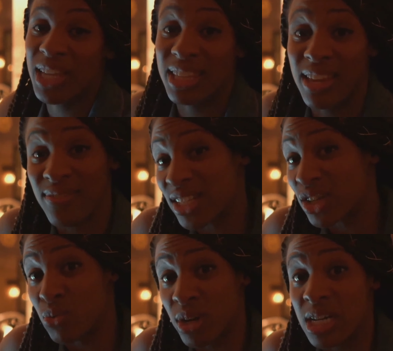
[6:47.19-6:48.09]
The
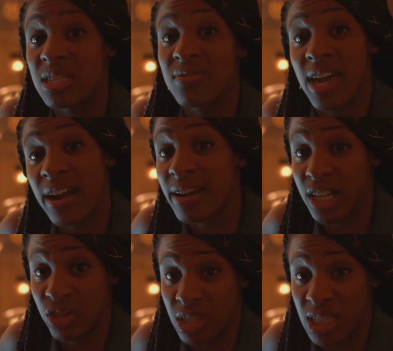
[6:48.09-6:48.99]
investor was very
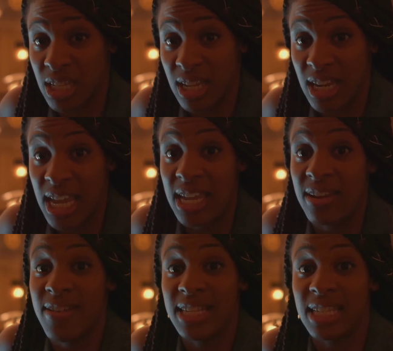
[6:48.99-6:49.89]
interested in
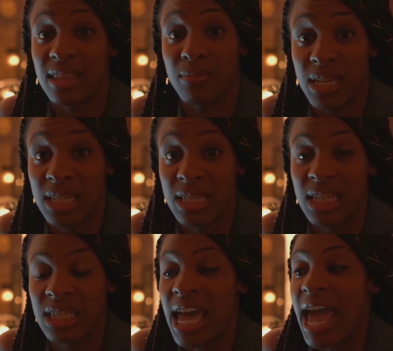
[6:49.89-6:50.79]
investing in the
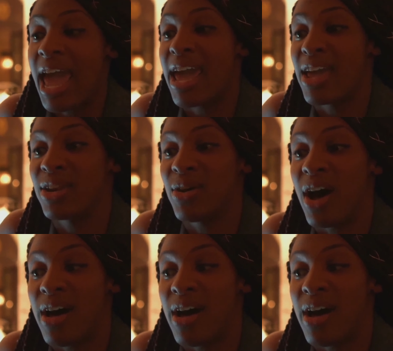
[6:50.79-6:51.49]
business, and